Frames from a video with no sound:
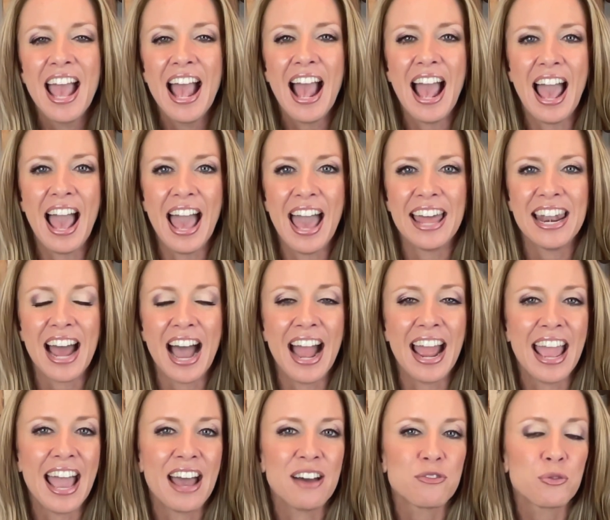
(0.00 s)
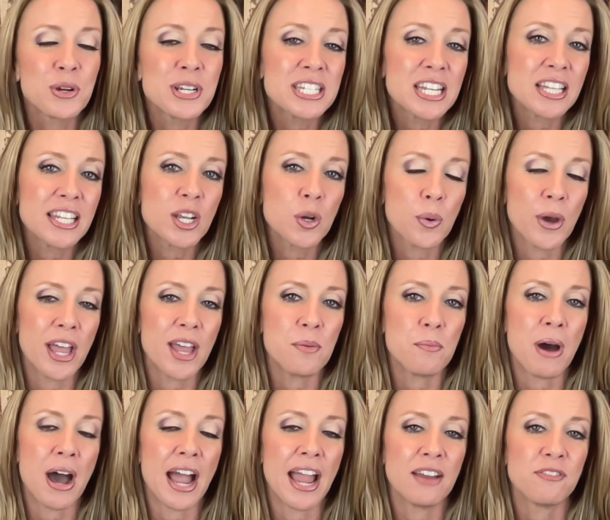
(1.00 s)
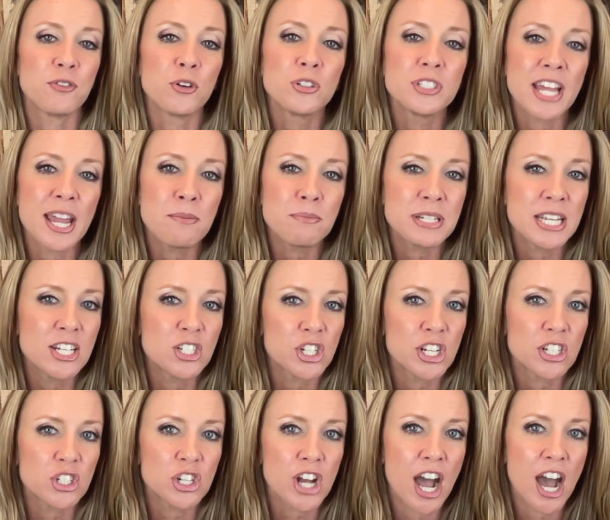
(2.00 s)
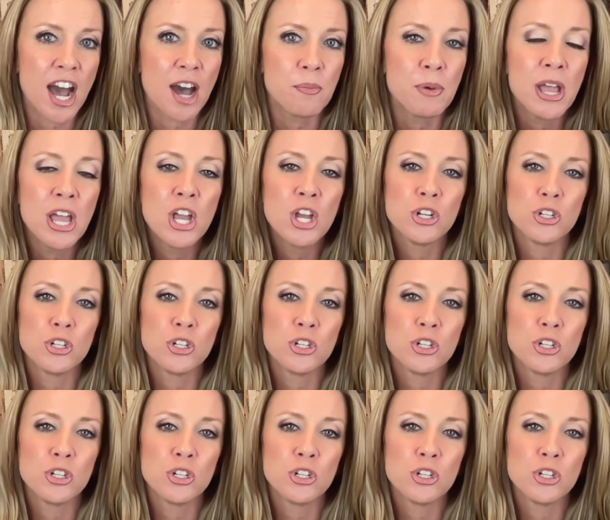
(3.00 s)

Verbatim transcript: and I have recently quit my full time teaching job